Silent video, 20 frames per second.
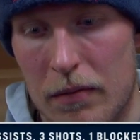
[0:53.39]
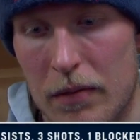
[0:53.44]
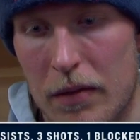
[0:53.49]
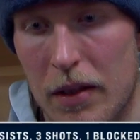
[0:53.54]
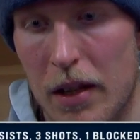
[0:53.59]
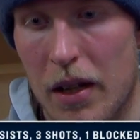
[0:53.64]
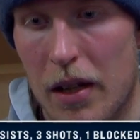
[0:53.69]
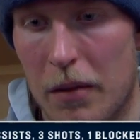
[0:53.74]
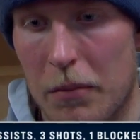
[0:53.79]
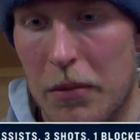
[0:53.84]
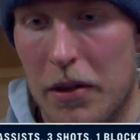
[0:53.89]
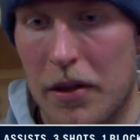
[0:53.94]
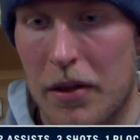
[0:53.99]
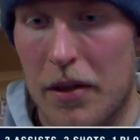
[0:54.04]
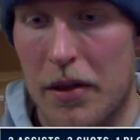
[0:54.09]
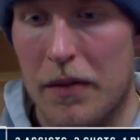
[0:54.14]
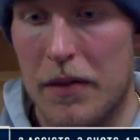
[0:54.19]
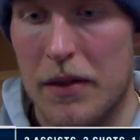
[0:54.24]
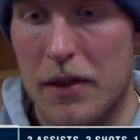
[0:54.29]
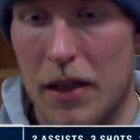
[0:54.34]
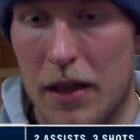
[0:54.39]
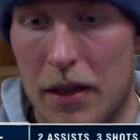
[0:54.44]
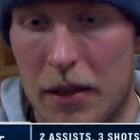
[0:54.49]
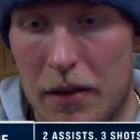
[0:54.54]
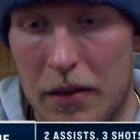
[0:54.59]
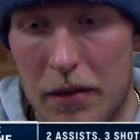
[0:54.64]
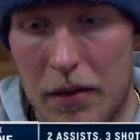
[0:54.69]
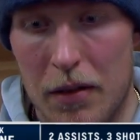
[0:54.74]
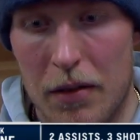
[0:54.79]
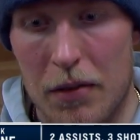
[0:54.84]
Yeah, I mean, I feel
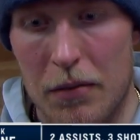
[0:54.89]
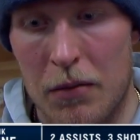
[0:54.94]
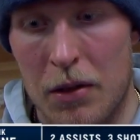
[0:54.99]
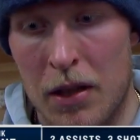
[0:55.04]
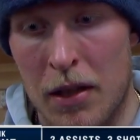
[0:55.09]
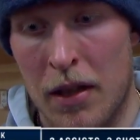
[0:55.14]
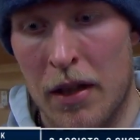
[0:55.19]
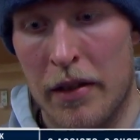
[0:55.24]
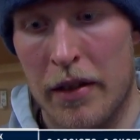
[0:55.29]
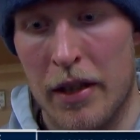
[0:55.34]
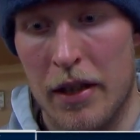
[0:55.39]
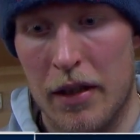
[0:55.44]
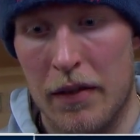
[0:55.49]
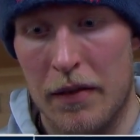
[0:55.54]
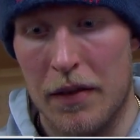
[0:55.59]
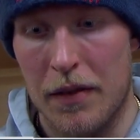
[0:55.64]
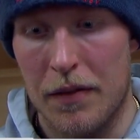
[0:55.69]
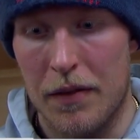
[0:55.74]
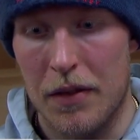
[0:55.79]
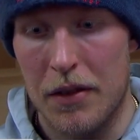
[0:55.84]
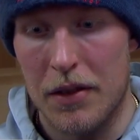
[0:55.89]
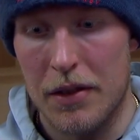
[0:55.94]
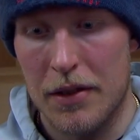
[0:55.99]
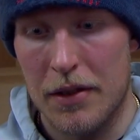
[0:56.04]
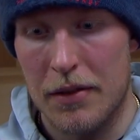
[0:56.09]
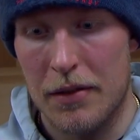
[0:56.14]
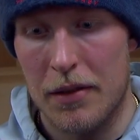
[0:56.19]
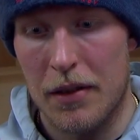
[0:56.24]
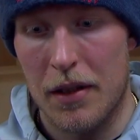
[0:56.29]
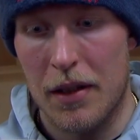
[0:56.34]
like, you know, 1-0 after the
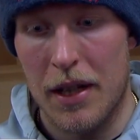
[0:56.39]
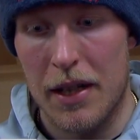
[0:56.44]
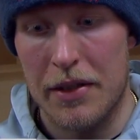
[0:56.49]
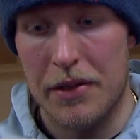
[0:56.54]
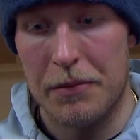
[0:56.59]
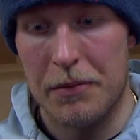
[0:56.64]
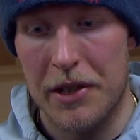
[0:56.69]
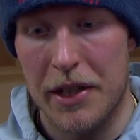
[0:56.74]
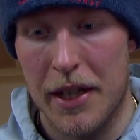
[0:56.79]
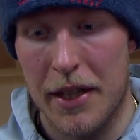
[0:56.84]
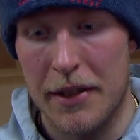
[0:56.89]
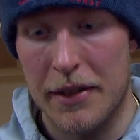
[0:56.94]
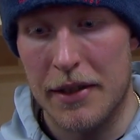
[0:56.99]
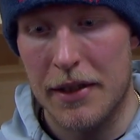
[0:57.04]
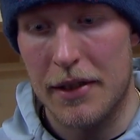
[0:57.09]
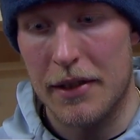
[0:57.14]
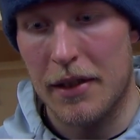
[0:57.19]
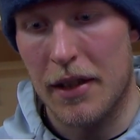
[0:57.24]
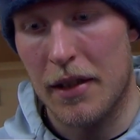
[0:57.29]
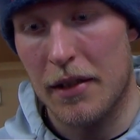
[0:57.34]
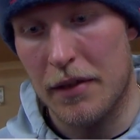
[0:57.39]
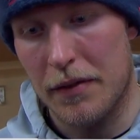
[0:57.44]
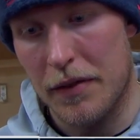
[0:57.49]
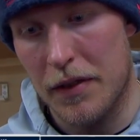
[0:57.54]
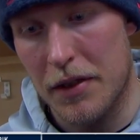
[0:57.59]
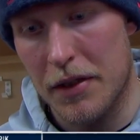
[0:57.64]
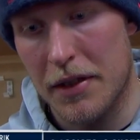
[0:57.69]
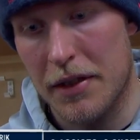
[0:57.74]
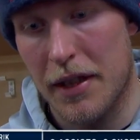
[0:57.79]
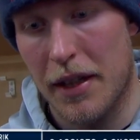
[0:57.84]
first, you know, had some chances. And the
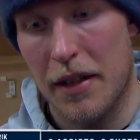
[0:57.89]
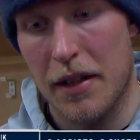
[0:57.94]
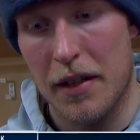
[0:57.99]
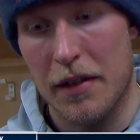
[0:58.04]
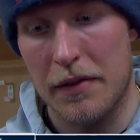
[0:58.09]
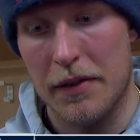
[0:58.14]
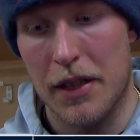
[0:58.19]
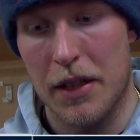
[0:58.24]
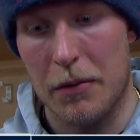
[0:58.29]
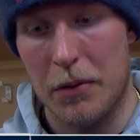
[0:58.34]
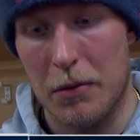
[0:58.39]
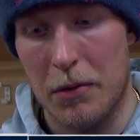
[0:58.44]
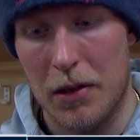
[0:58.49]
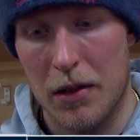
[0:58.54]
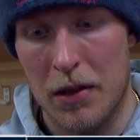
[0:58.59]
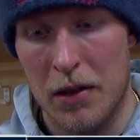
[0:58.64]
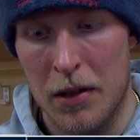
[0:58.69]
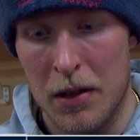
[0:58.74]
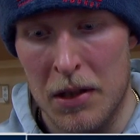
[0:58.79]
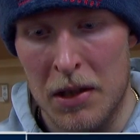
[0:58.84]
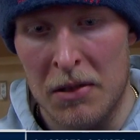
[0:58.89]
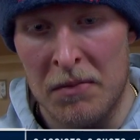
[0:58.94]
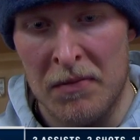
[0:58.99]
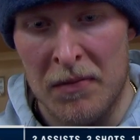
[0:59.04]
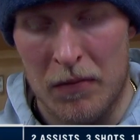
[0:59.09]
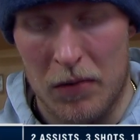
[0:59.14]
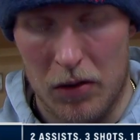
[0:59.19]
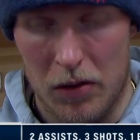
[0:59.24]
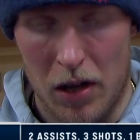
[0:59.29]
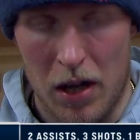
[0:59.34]
first 10, I feel like we
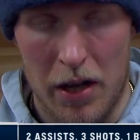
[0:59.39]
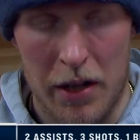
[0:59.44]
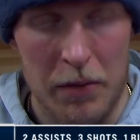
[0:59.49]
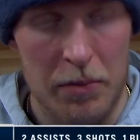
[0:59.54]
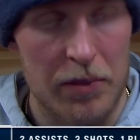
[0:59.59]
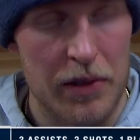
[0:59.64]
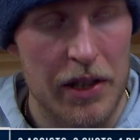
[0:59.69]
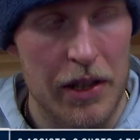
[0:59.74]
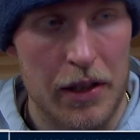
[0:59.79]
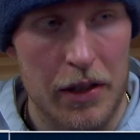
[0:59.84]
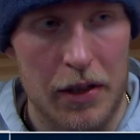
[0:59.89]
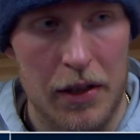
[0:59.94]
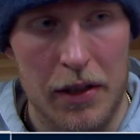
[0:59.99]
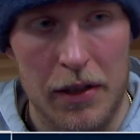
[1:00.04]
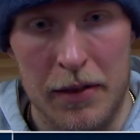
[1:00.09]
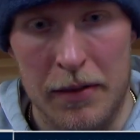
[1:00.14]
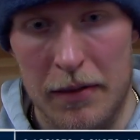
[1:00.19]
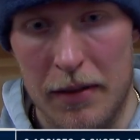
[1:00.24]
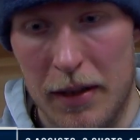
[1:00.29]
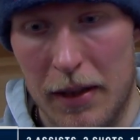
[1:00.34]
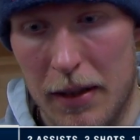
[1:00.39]
were on it pretty good. And,